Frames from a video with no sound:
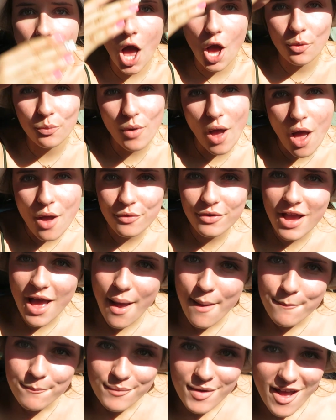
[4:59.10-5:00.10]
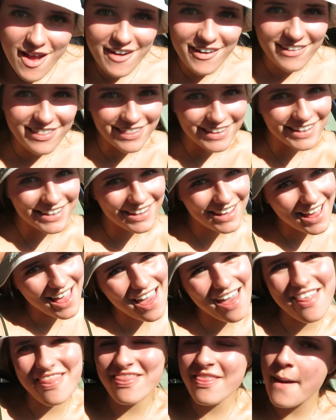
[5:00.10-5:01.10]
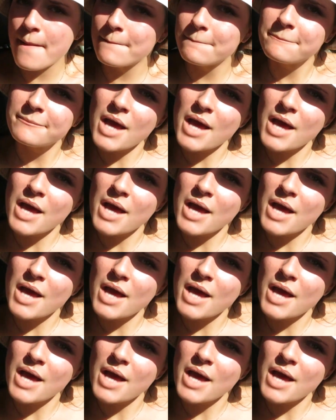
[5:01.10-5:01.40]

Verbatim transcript: I woke up early in the